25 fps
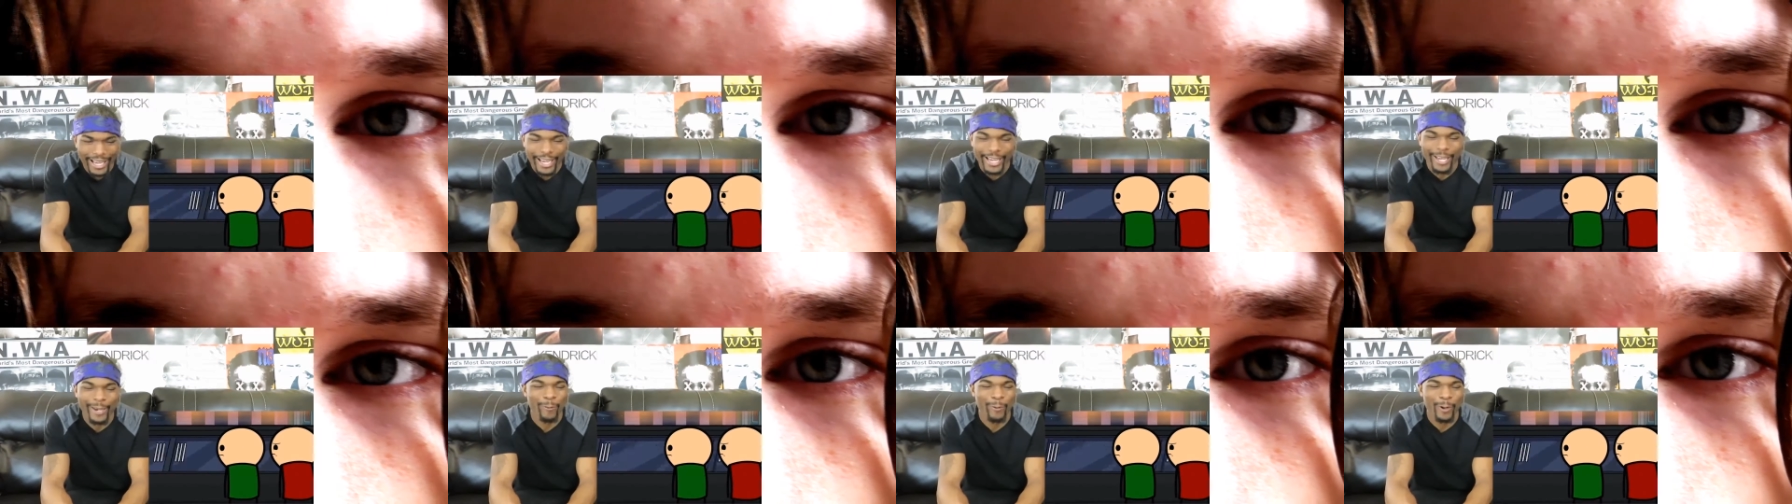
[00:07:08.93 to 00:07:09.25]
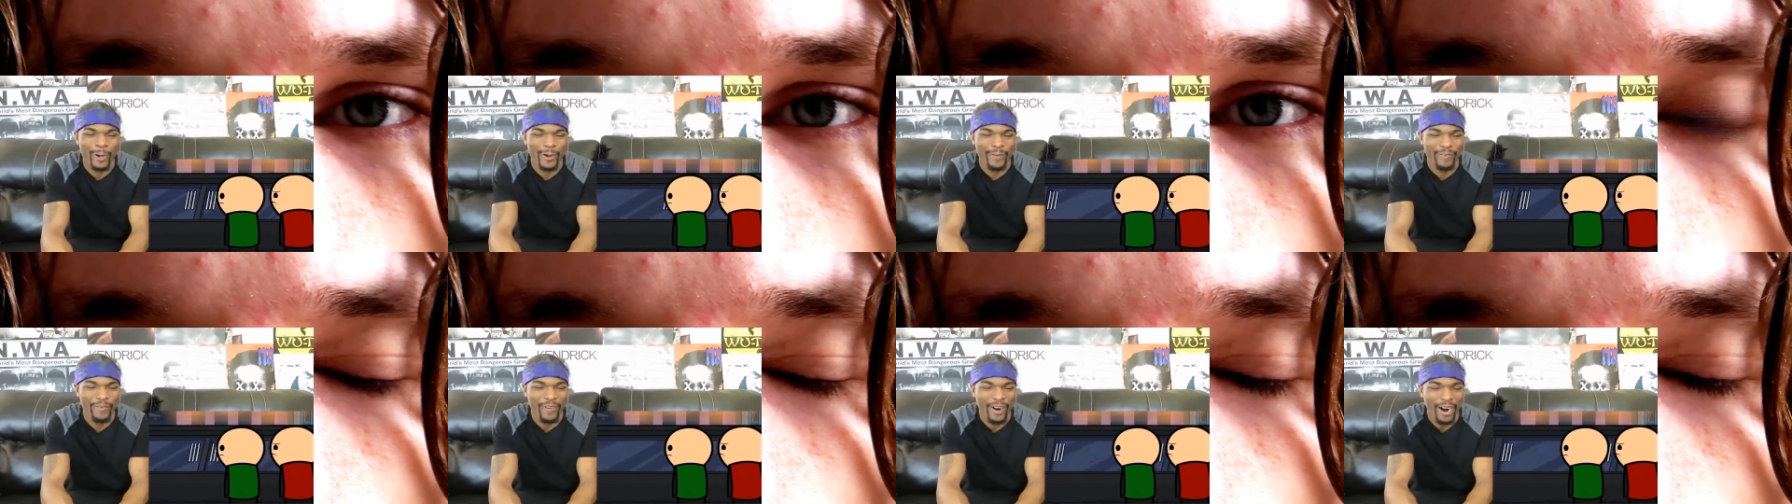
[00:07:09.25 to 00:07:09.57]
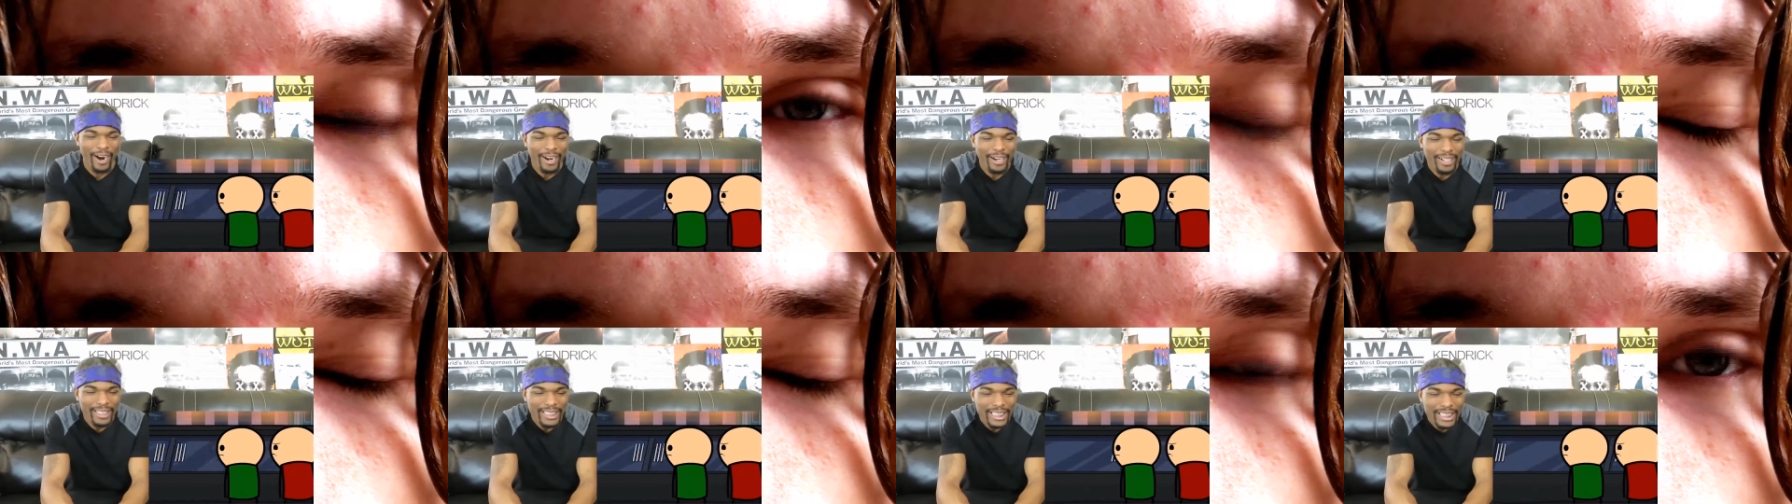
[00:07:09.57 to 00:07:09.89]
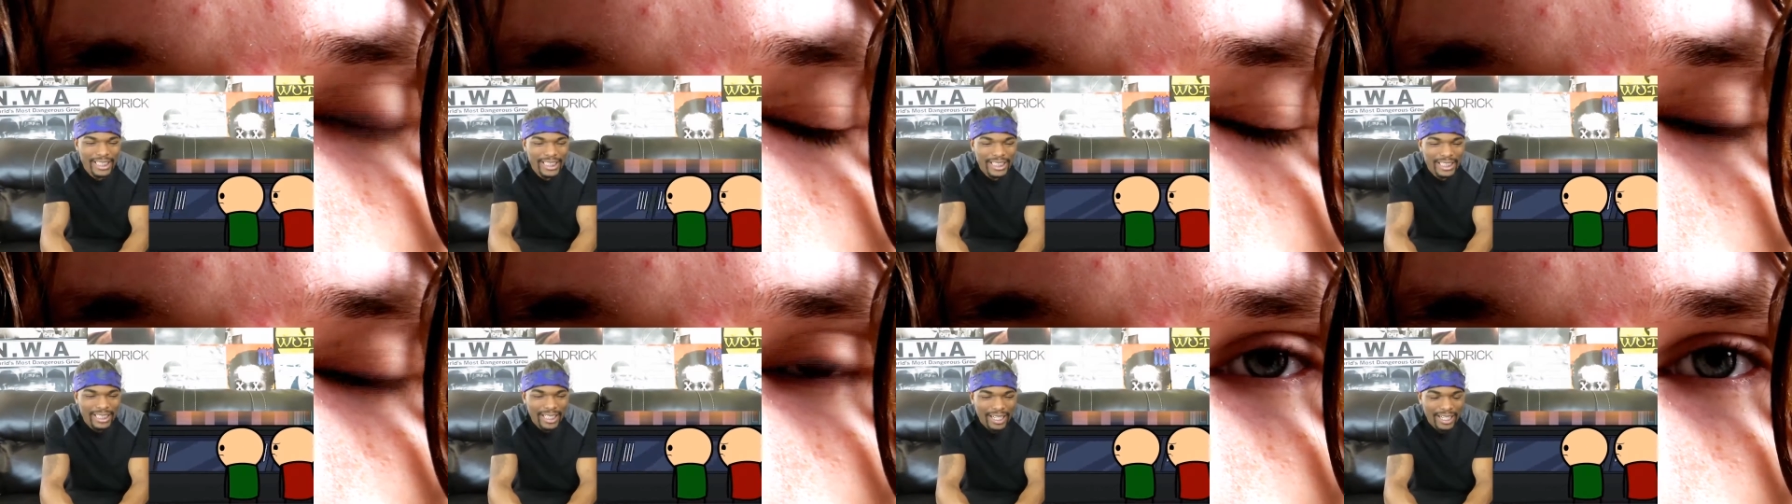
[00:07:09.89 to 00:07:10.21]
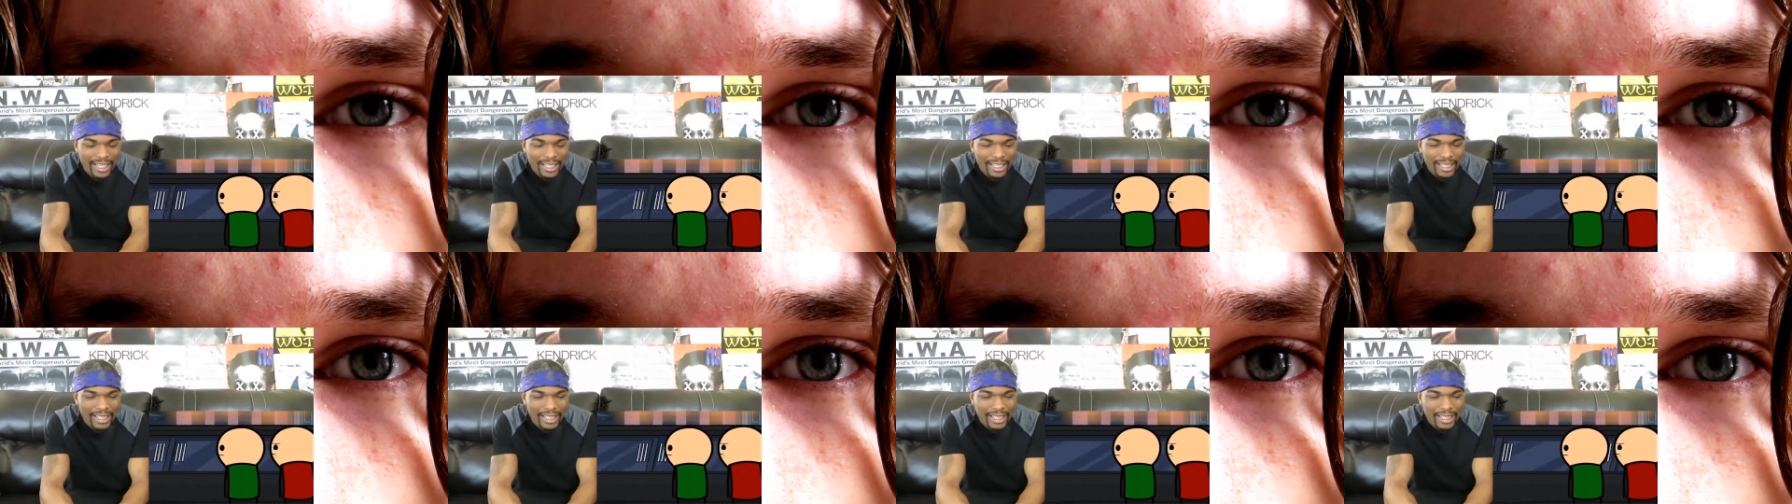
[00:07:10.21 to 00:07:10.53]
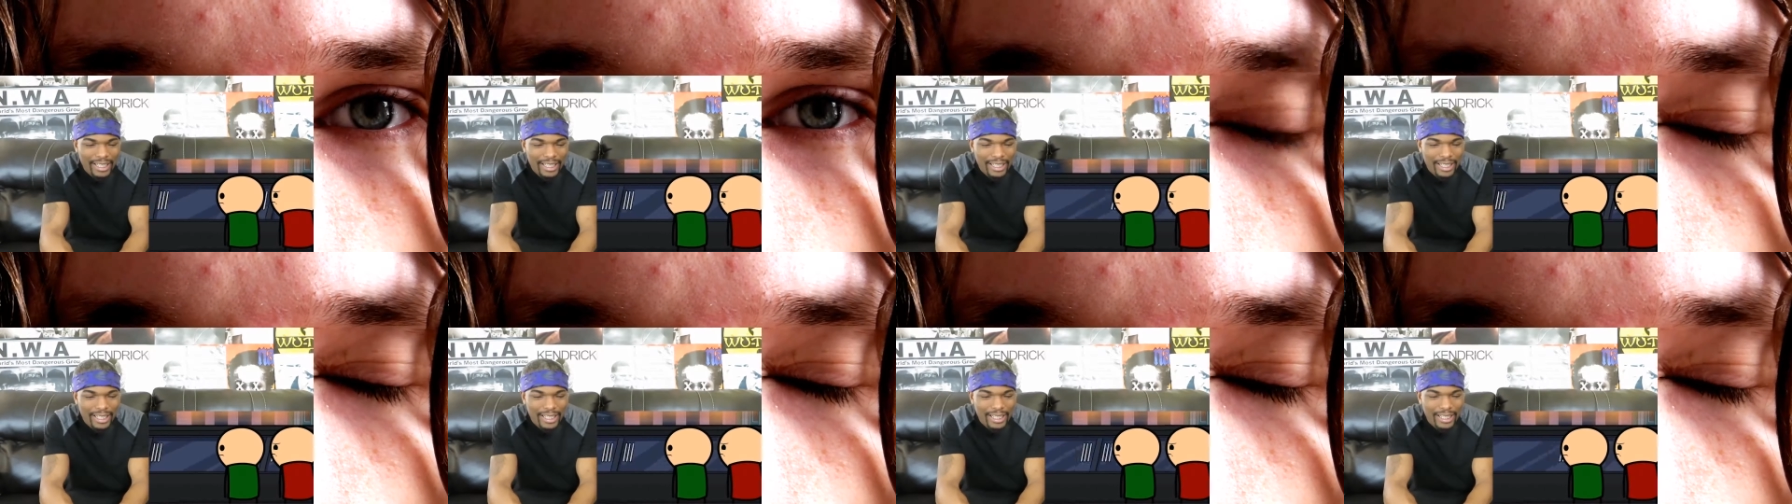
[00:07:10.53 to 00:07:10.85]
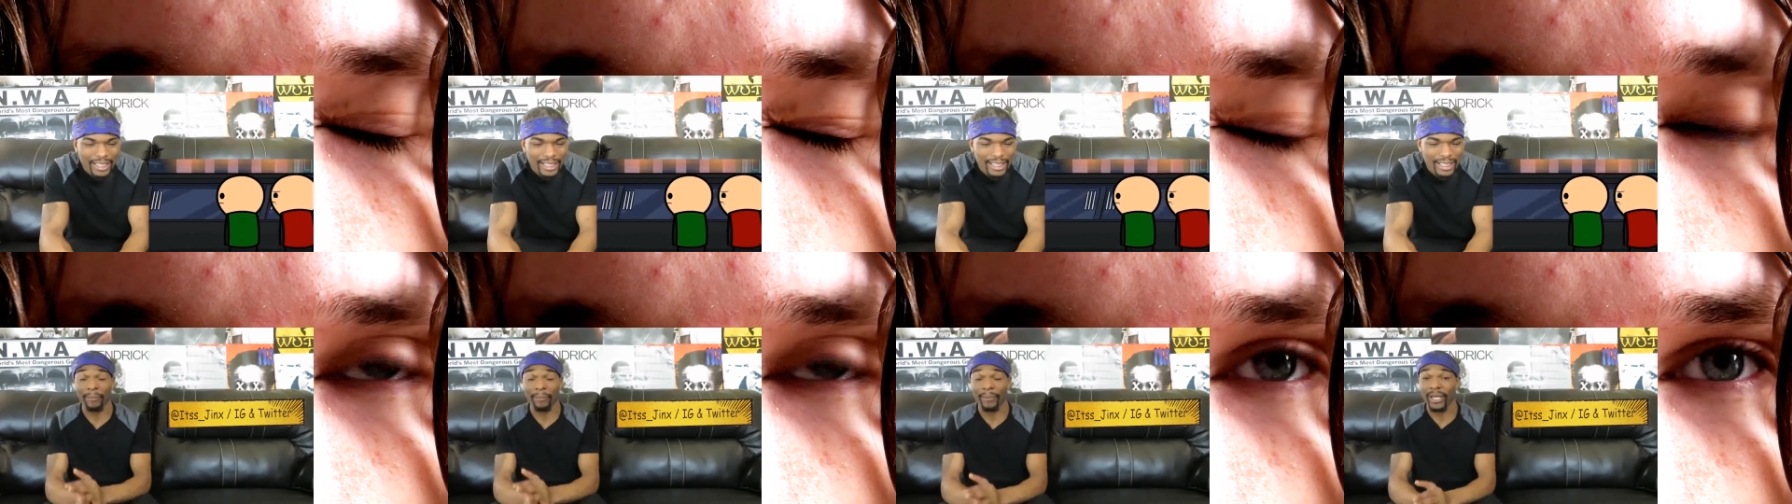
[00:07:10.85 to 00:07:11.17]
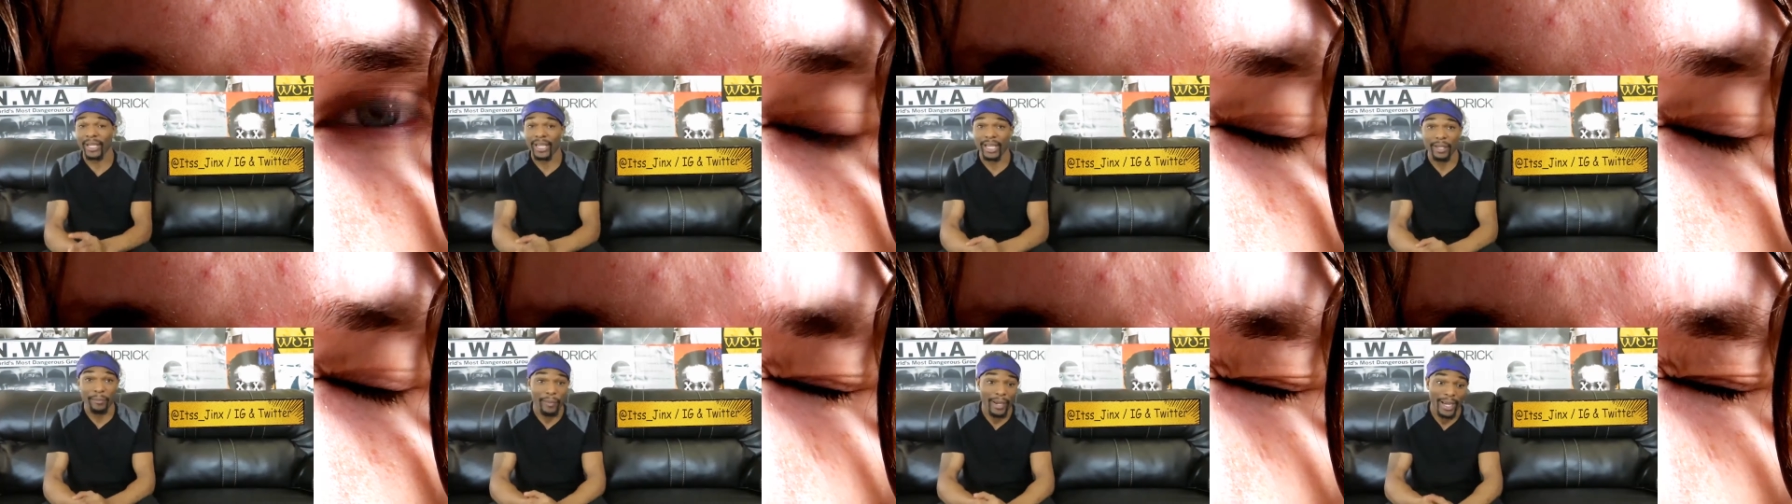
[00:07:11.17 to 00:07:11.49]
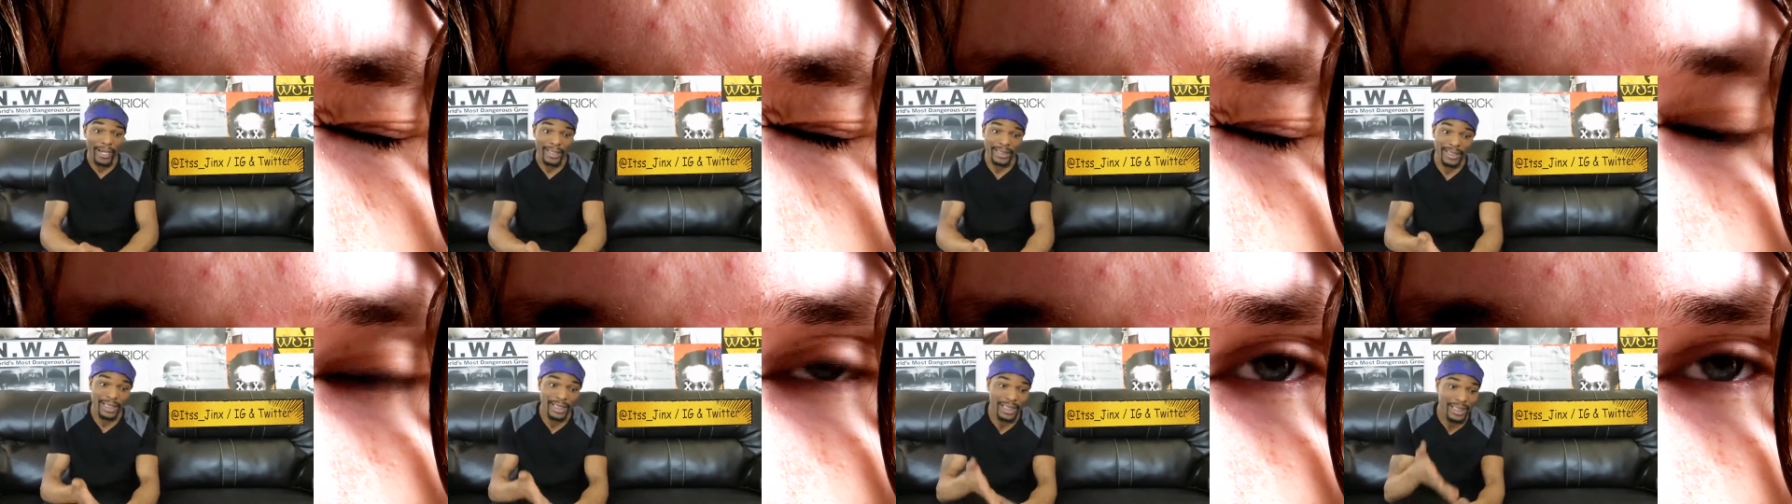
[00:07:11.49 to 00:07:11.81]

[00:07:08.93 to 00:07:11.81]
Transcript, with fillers: he reversed. Happy to get back